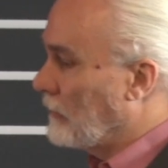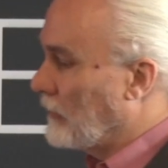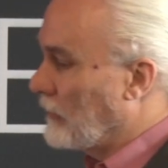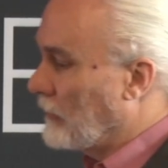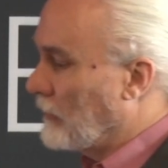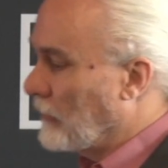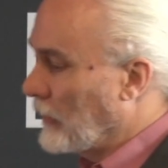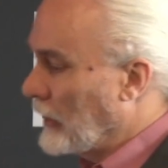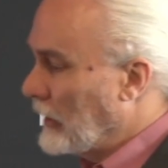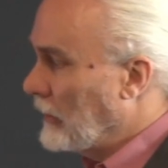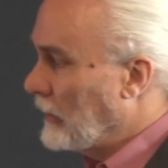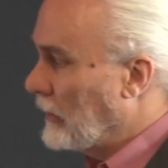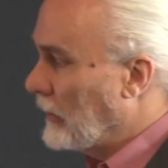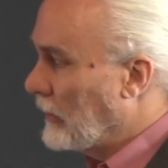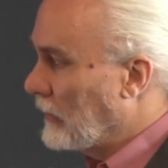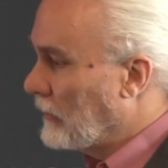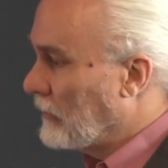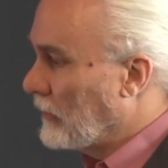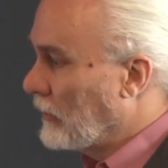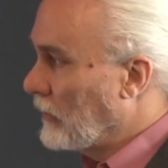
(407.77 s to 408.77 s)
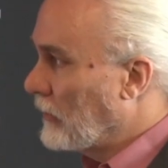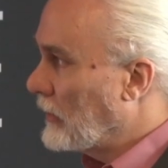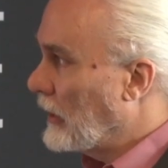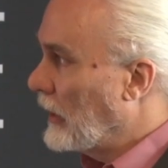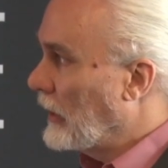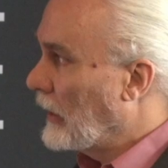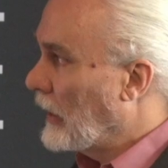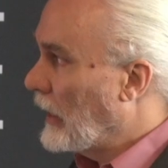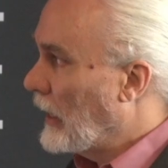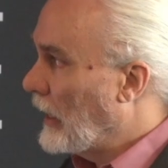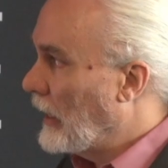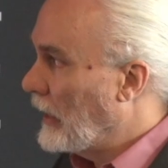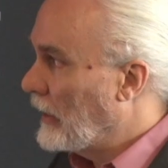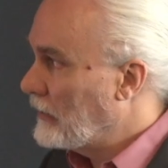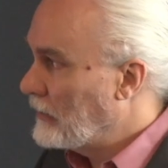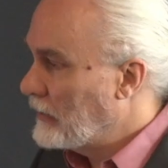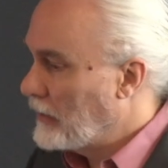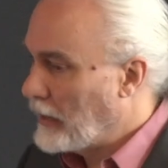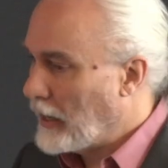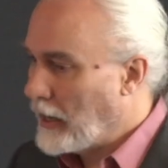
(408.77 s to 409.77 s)
Fleet is looking
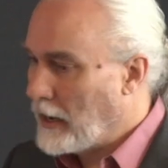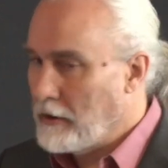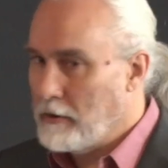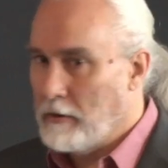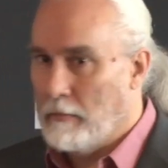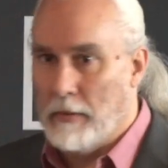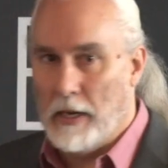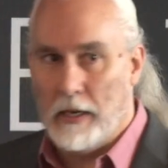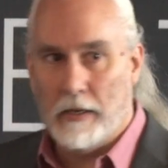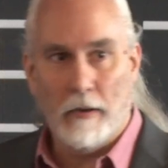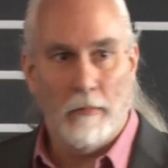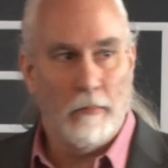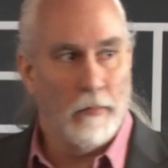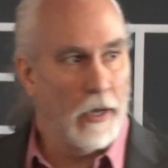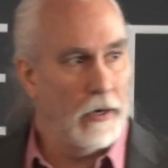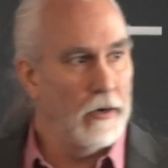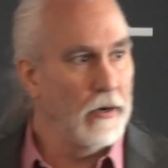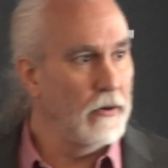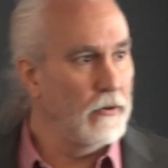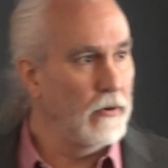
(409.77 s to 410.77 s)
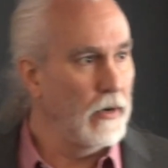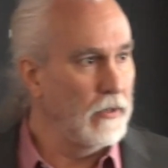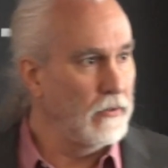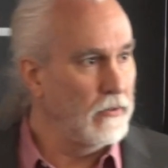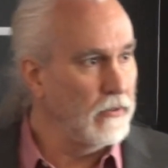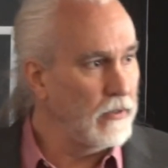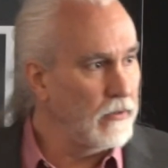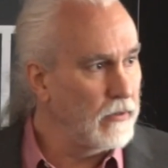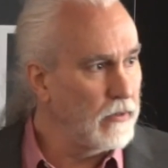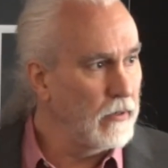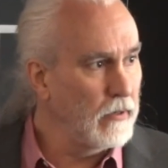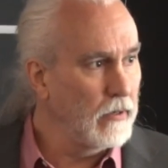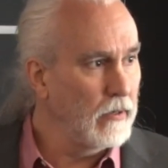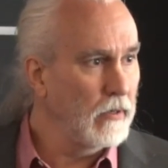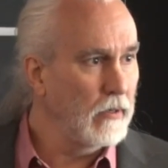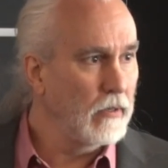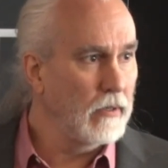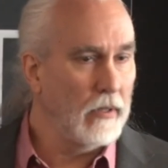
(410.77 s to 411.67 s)
at how to make a better transistor